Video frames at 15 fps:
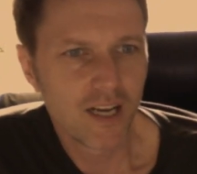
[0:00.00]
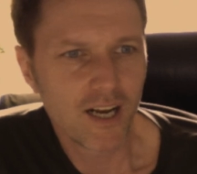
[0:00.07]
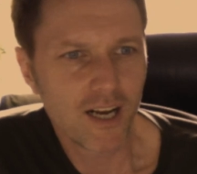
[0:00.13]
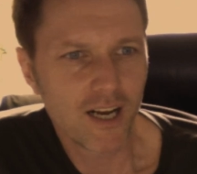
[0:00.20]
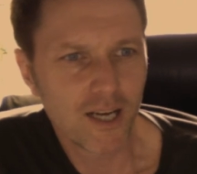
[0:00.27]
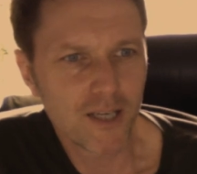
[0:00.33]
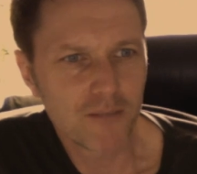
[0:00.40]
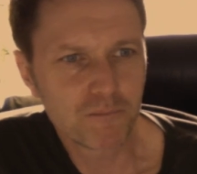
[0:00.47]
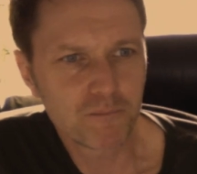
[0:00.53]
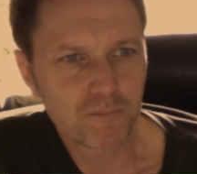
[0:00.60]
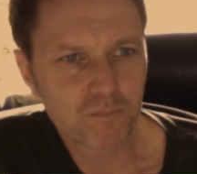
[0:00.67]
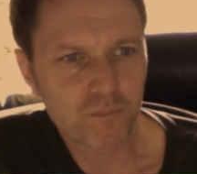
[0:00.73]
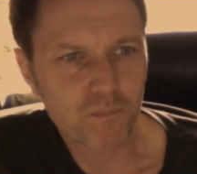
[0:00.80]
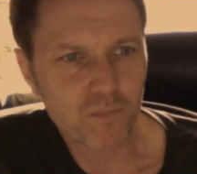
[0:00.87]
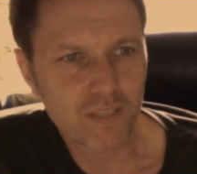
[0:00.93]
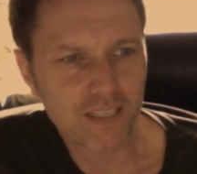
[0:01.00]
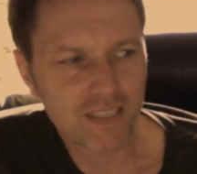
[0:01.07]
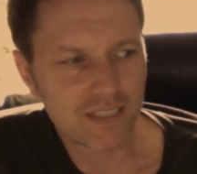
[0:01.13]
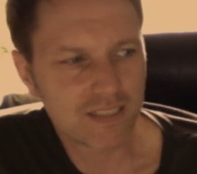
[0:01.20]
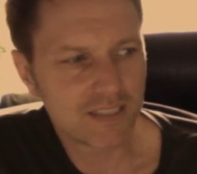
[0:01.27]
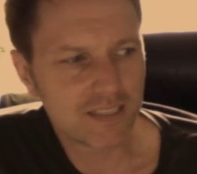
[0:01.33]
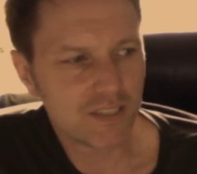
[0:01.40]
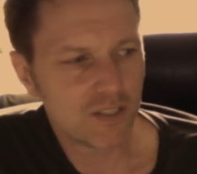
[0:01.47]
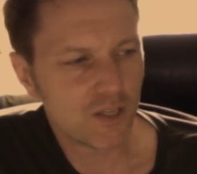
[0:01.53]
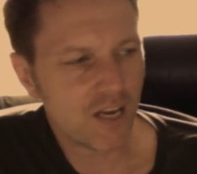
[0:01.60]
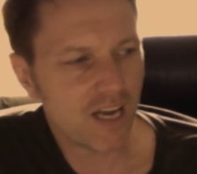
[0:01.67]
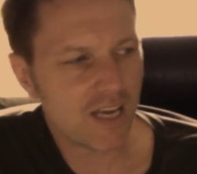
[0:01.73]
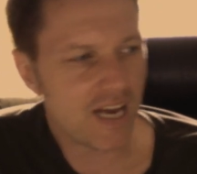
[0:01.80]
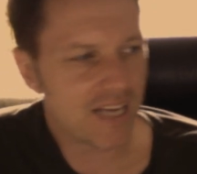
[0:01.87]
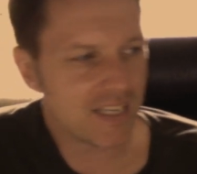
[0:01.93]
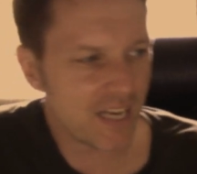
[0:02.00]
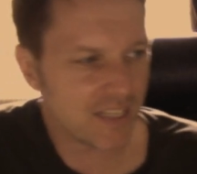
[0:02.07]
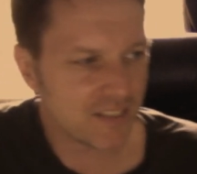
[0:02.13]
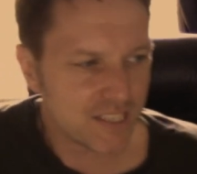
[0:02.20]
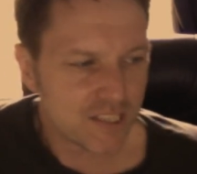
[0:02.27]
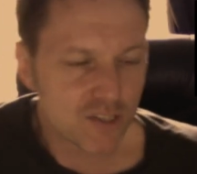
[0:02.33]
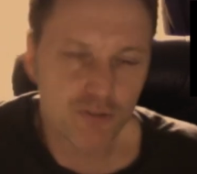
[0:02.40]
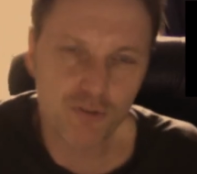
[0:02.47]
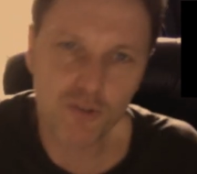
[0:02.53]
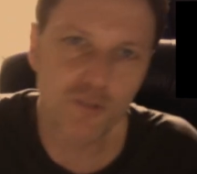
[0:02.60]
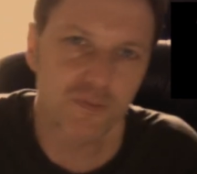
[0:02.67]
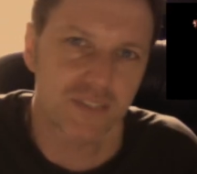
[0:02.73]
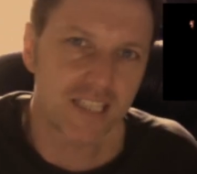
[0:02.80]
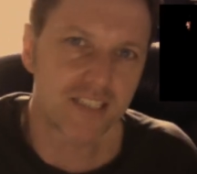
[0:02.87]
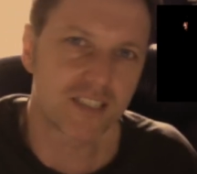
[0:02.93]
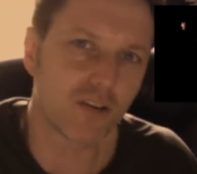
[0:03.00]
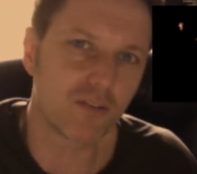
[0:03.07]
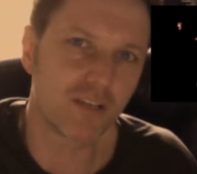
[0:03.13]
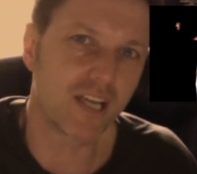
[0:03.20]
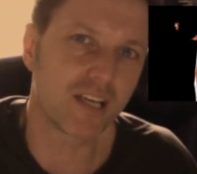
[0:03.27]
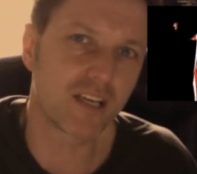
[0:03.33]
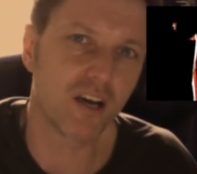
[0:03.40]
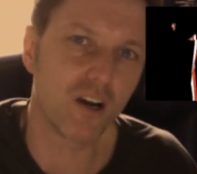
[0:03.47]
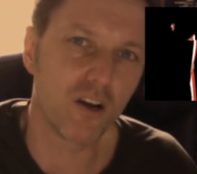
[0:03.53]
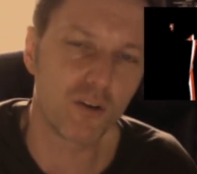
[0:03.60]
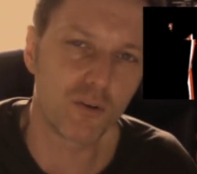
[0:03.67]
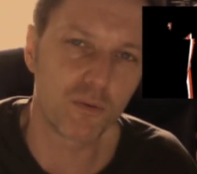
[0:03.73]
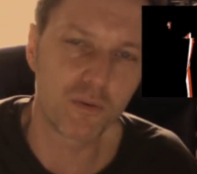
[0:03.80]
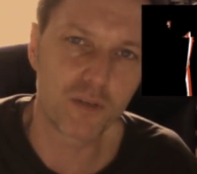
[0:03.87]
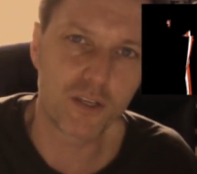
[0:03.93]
And these grooves, they don't let go,